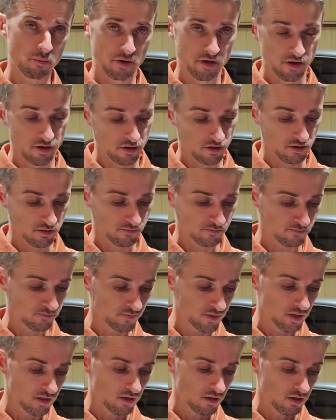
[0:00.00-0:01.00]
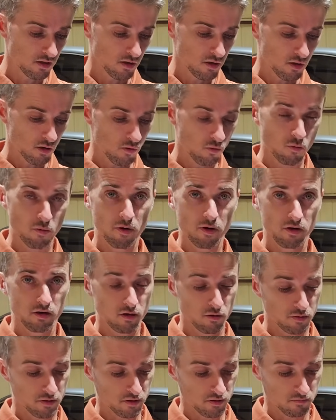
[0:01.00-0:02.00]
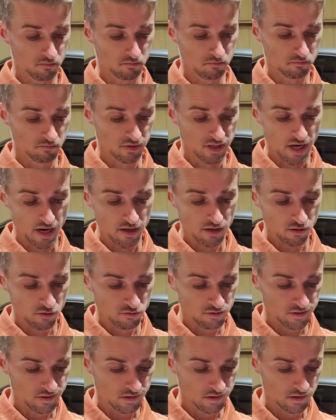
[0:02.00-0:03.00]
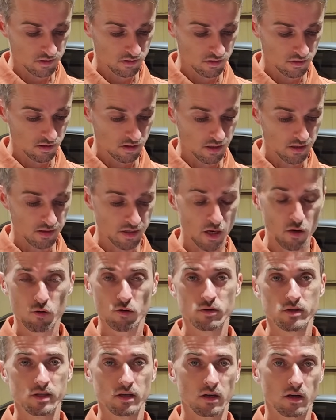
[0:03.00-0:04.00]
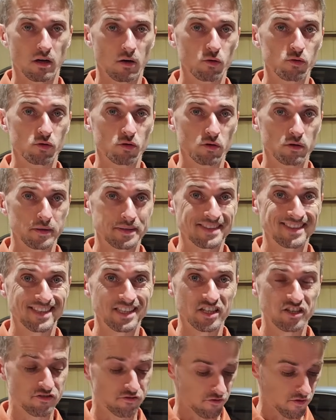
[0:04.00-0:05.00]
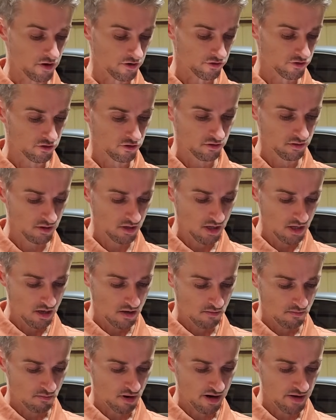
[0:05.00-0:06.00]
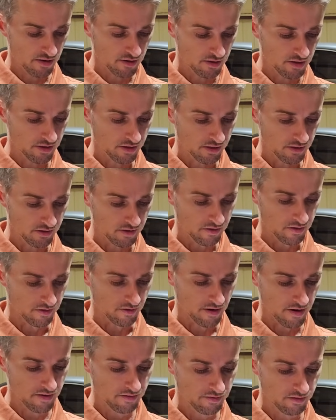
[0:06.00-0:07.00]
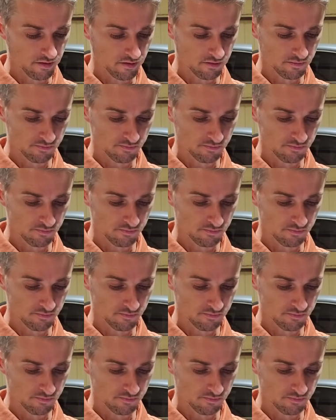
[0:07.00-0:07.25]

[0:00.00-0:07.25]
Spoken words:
here we will go in diagnose, and I will use the auto search function by clicking here enter.